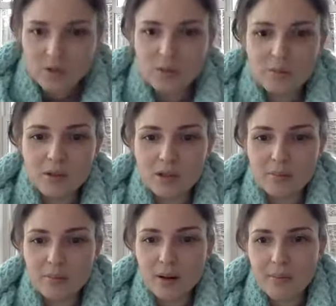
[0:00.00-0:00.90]
So I'm just going
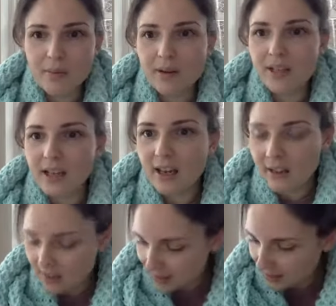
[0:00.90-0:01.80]
to pop on the
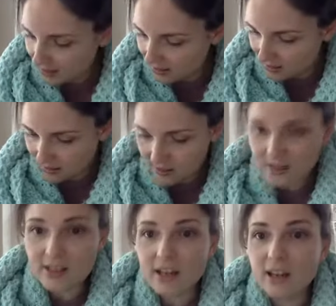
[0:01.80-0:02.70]
calculator and
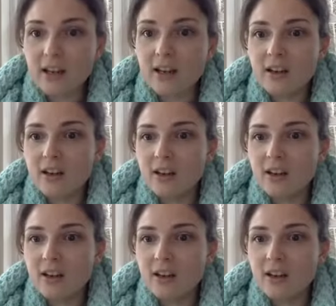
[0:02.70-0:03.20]
say